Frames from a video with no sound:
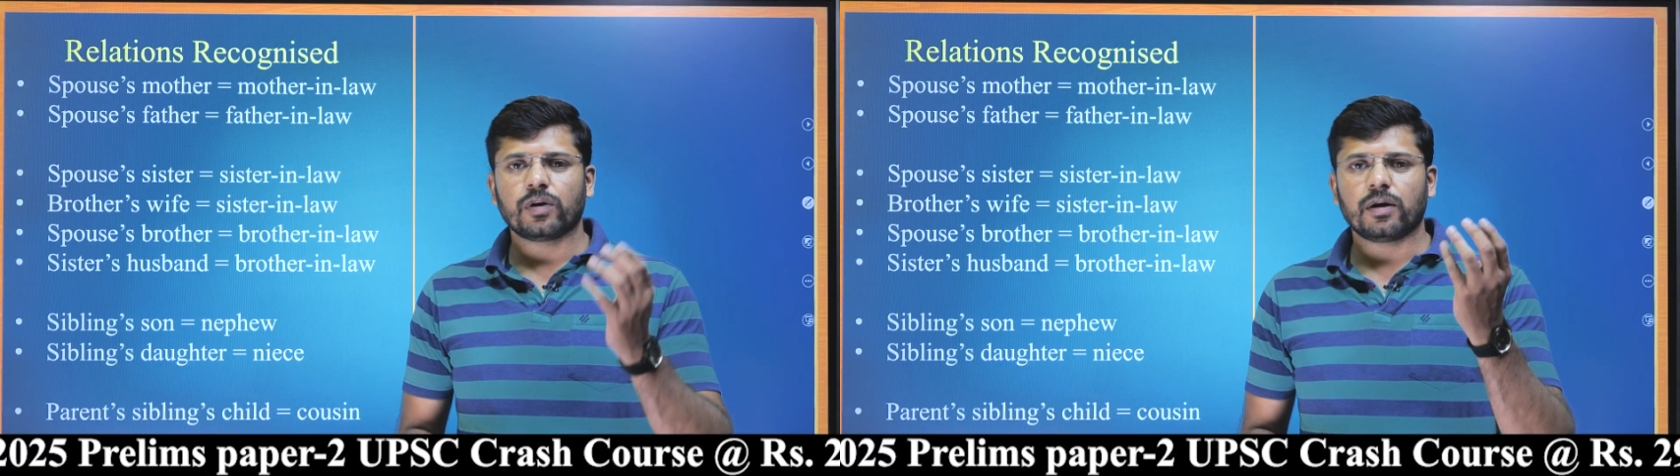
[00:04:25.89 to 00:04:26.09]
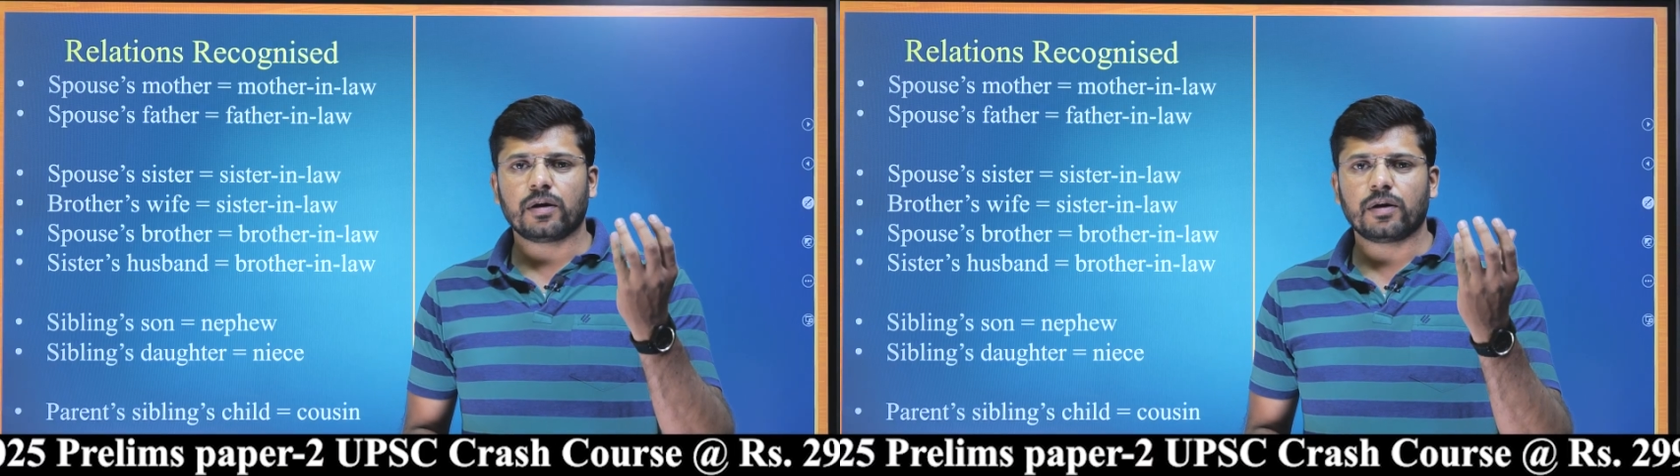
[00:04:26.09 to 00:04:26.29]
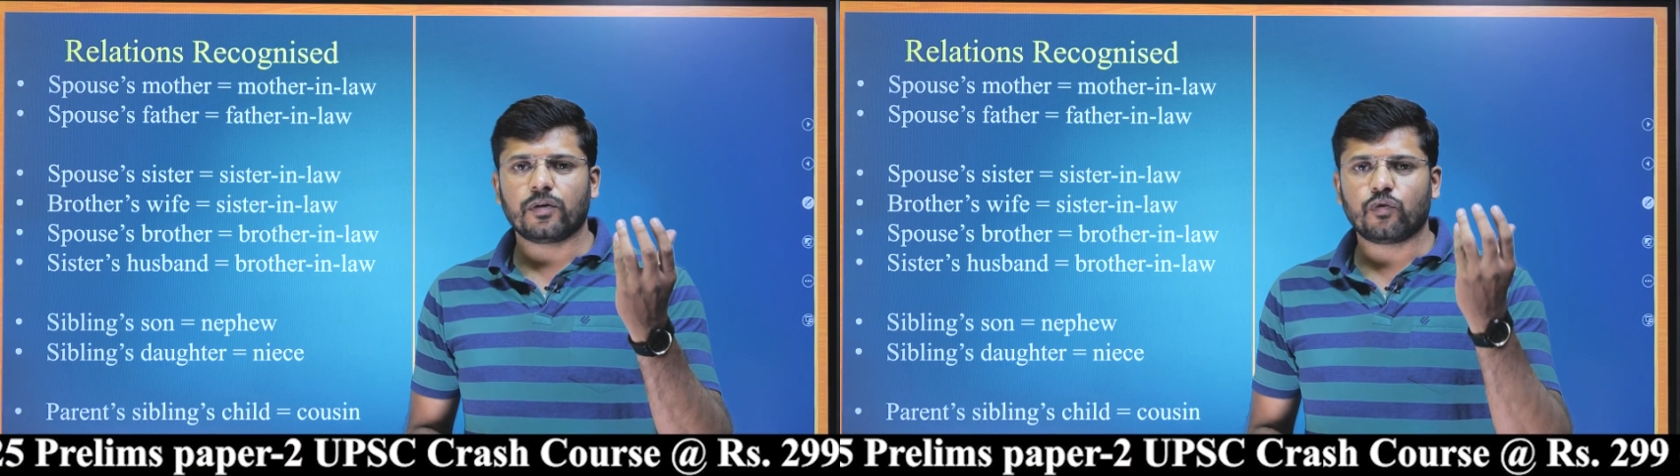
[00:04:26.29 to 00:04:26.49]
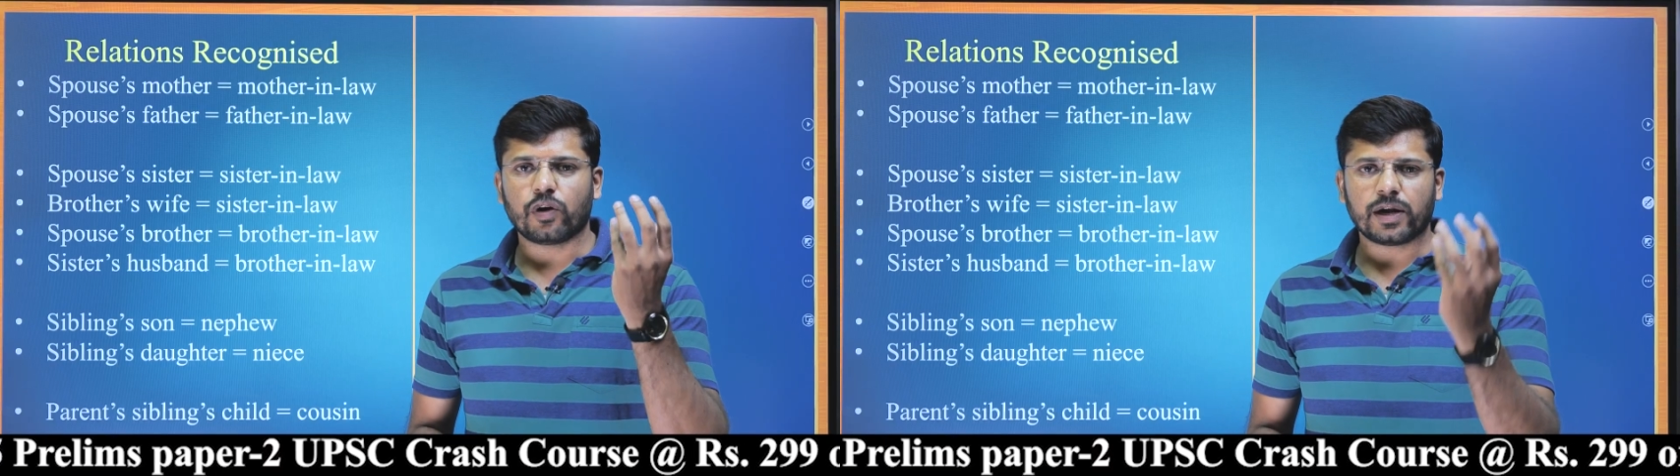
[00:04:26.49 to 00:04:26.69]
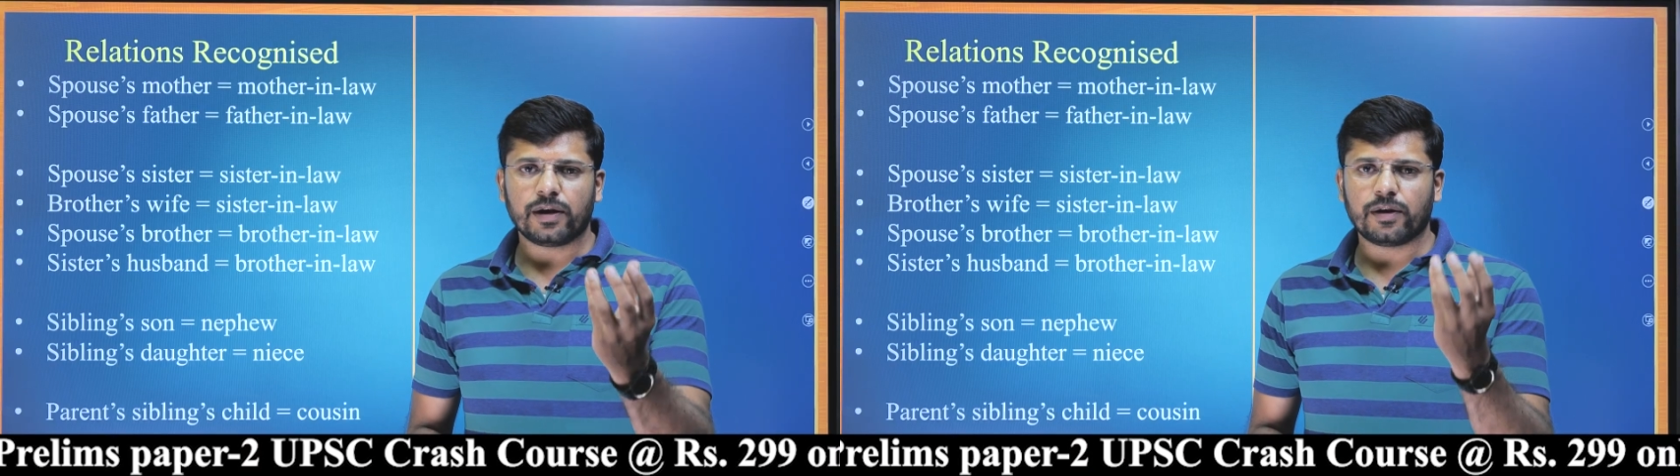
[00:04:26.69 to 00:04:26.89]

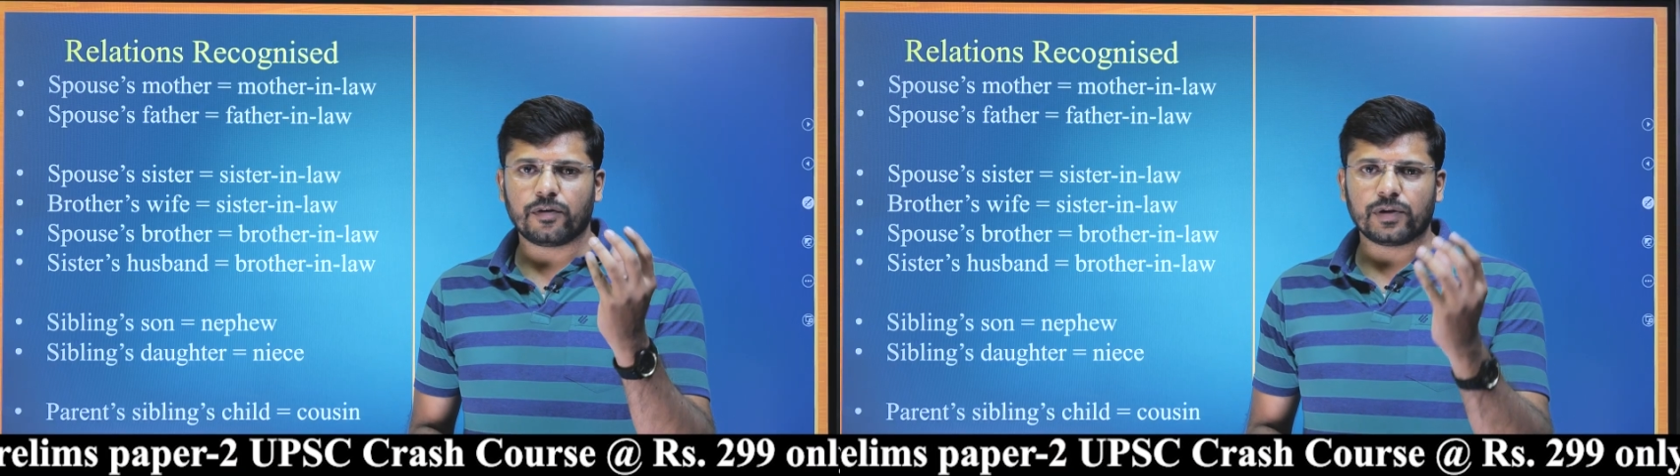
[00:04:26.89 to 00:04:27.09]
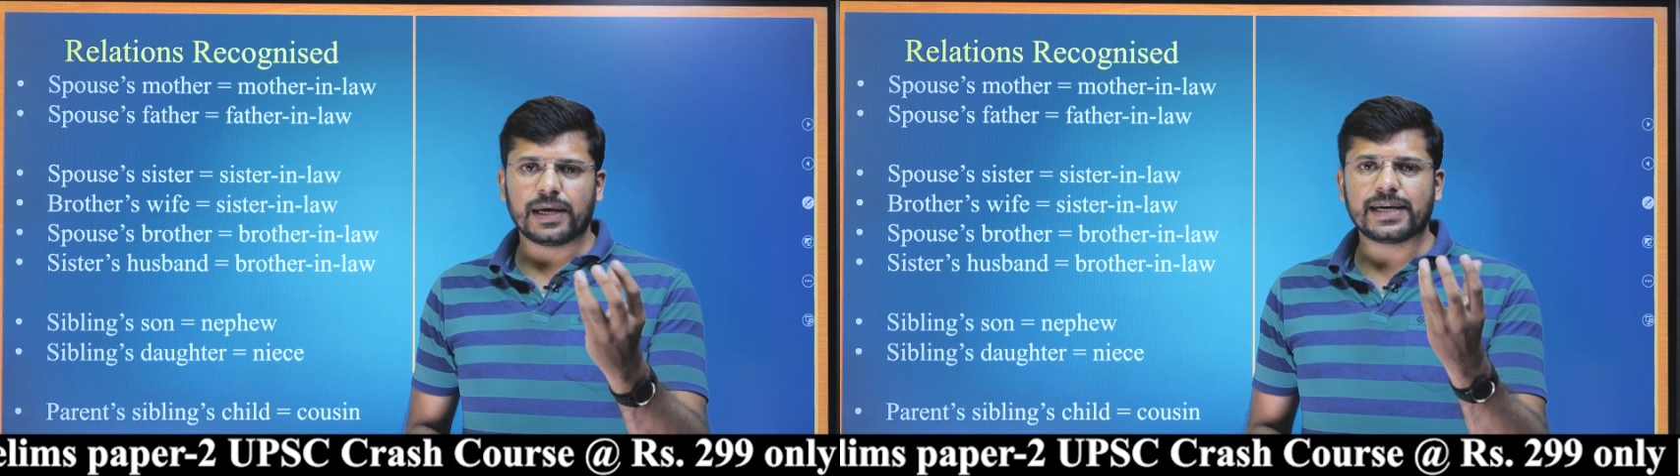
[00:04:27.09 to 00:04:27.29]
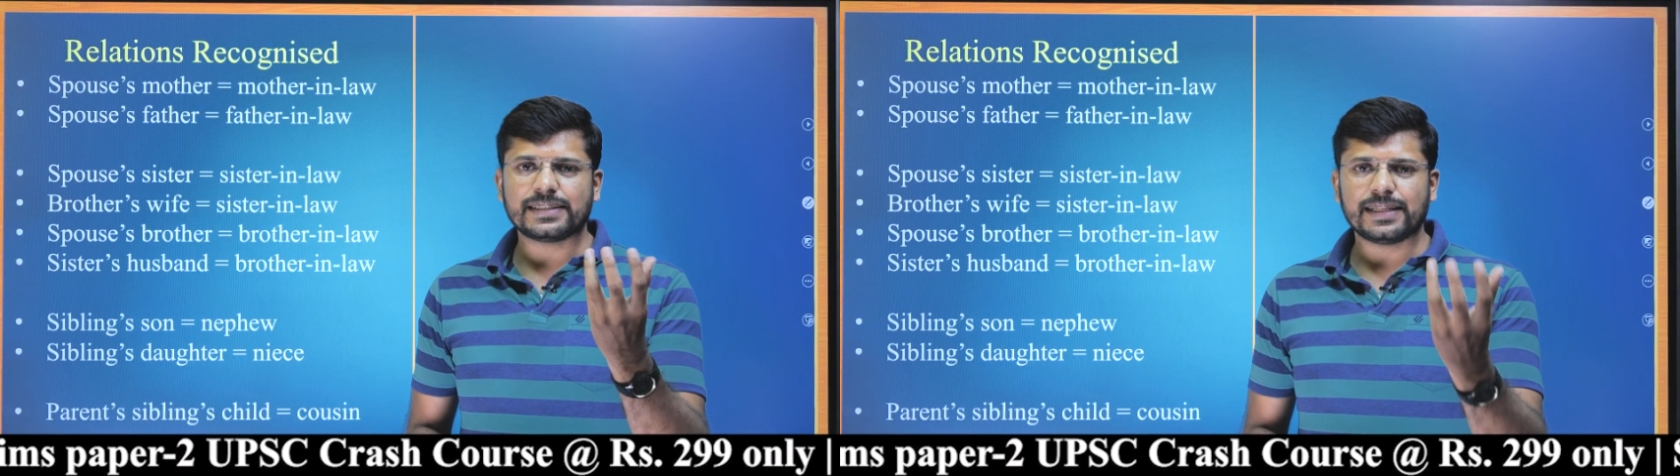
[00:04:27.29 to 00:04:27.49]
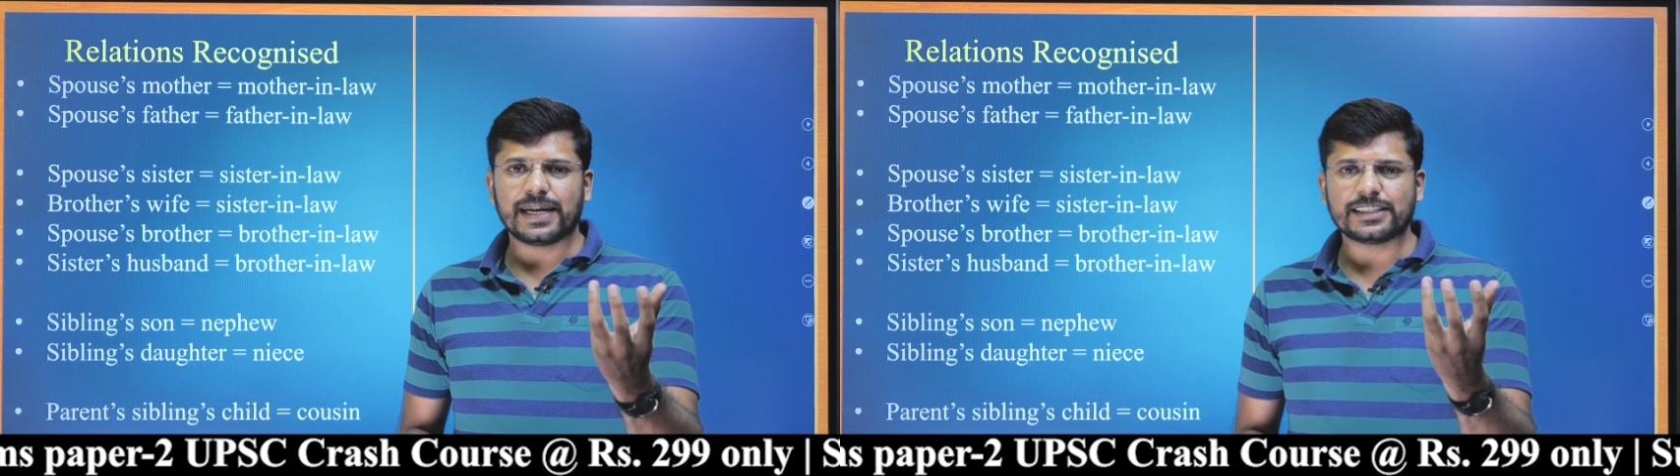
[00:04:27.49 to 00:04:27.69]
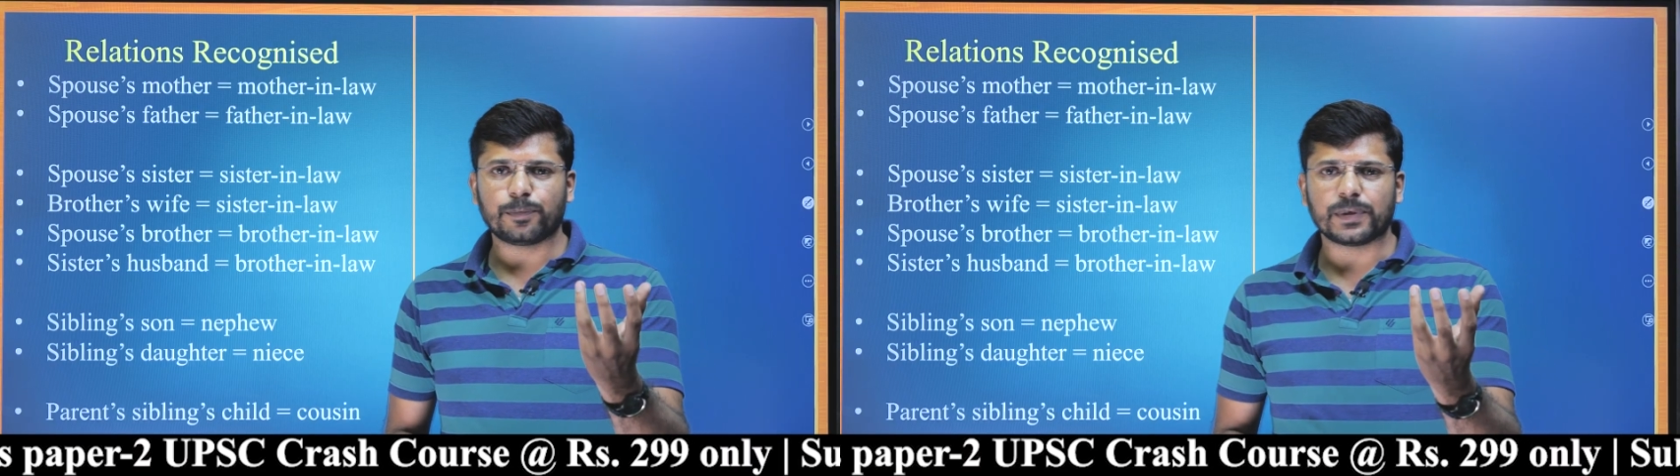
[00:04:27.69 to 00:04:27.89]
Let us say
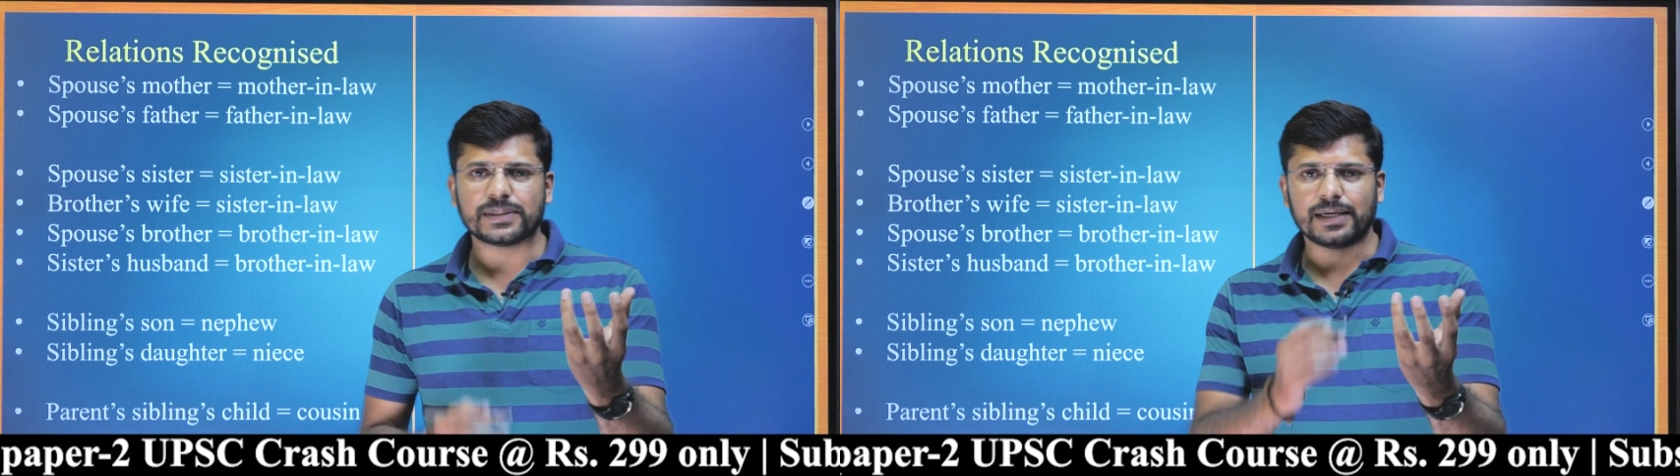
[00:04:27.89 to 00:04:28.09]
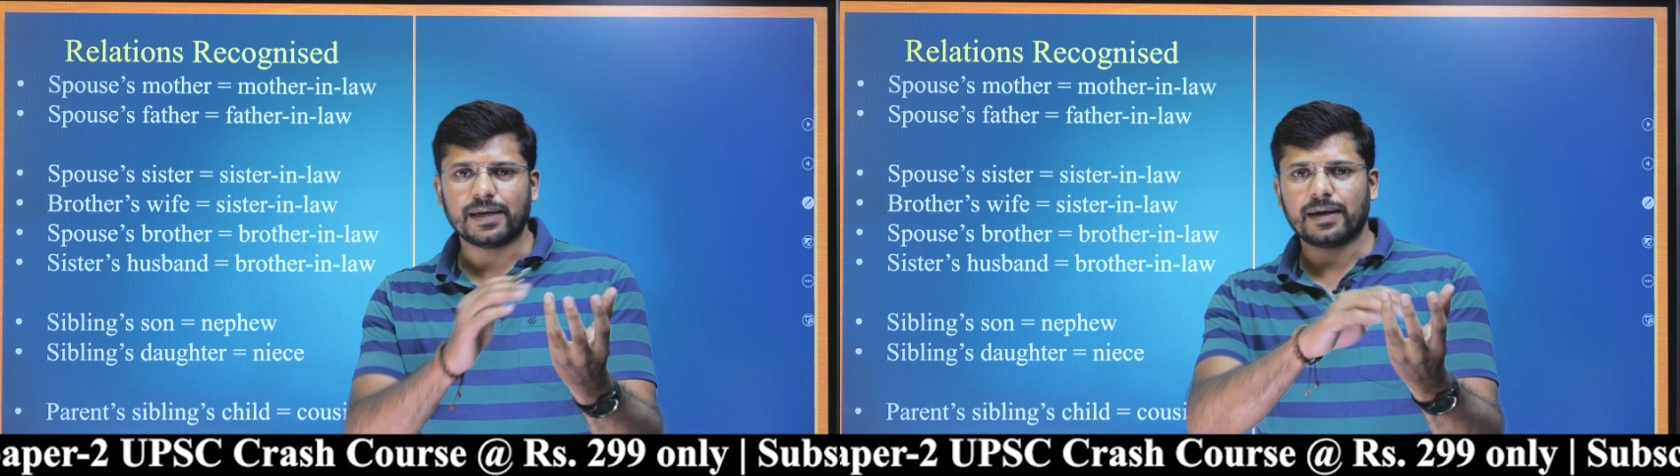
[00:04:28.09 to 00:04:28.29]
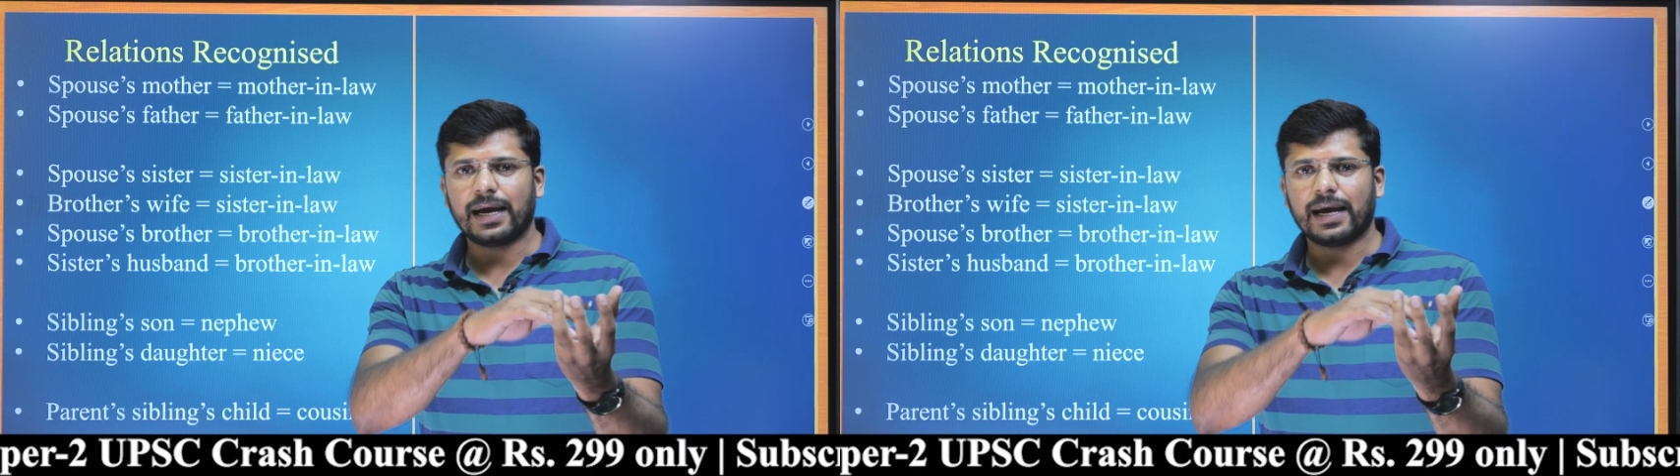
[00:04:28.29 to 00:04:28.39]
there is a person here